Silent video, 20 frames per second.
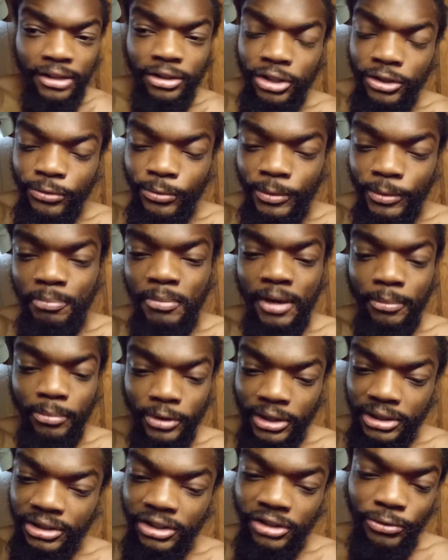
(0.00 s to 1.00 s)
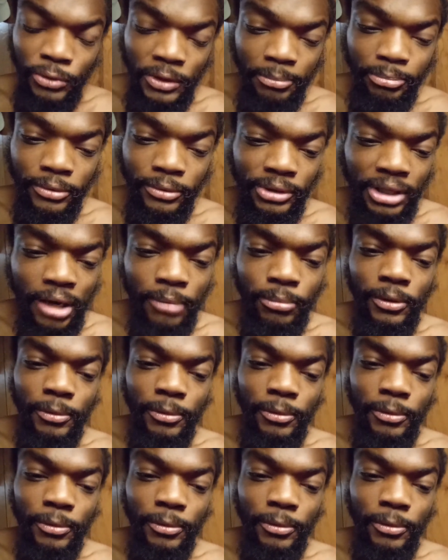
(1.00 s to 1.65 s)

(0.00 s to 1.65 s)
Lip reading: do remember is the triple double